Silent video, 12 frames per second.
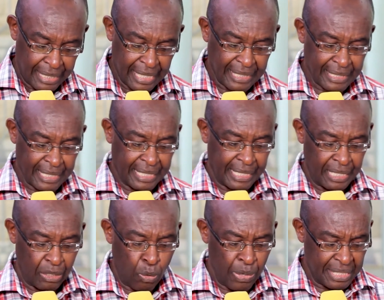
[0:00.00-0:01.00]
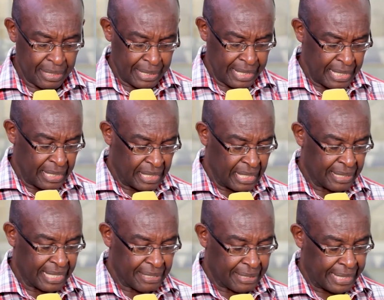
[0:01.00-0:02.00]
Let us agree. We see
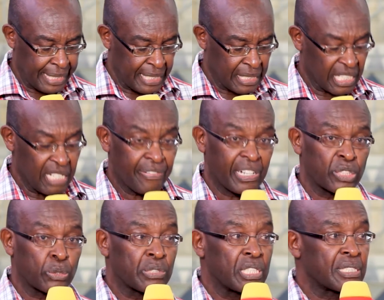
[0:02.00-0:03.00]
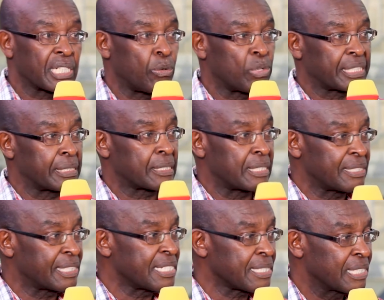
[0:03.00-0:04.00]
Jesus said, give unto Caesar what is
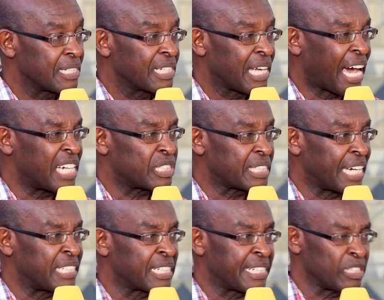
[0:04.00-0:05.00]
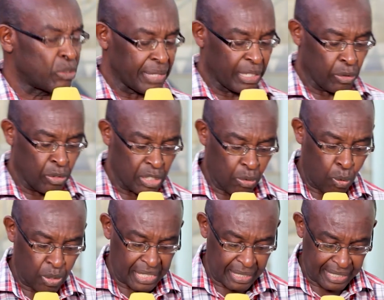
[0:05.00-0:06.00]
Caesar's, and then to the Lord
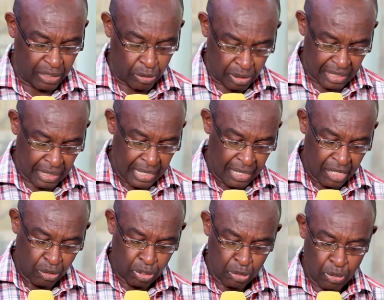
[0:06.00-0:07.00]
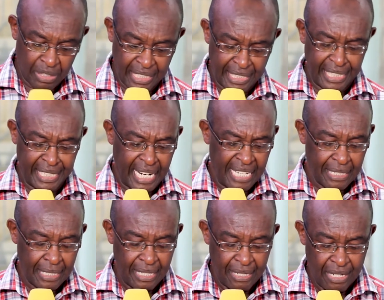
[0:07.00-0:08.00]
what is the Lord's. What was he telling
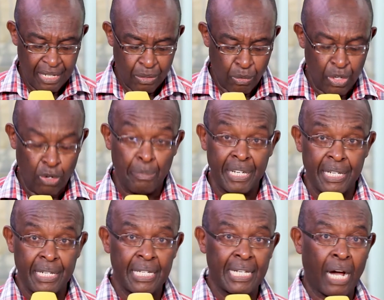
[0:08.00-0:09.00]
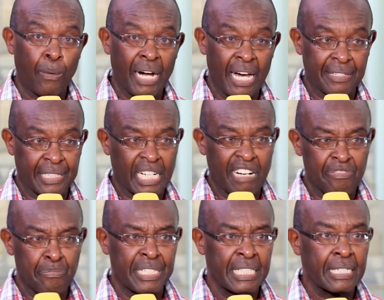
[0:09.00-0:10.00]
us? We obey our other
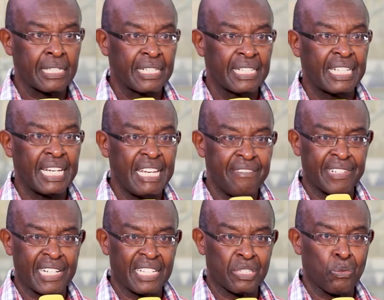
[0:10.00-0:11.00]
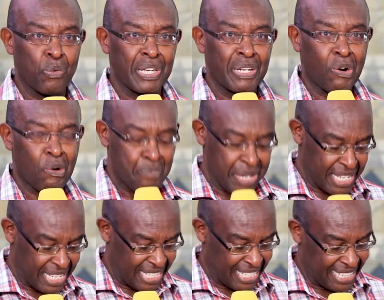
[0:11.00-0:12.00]
government, even as we
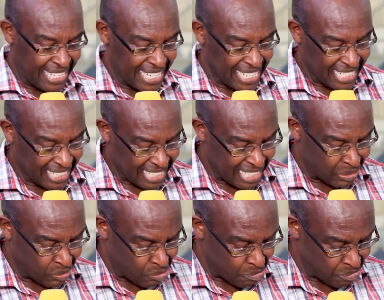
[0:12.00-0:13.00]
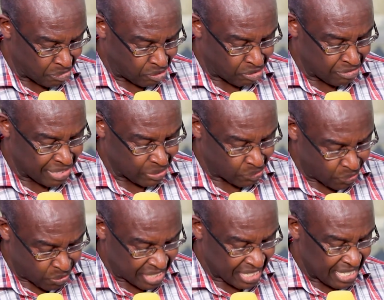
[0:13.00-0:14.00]
obey the kingdom of the
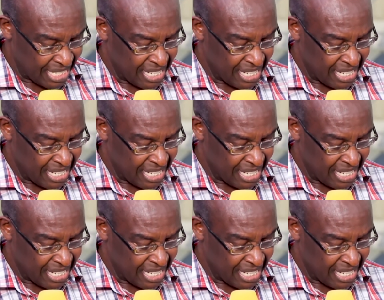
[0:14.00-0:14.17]
Lord.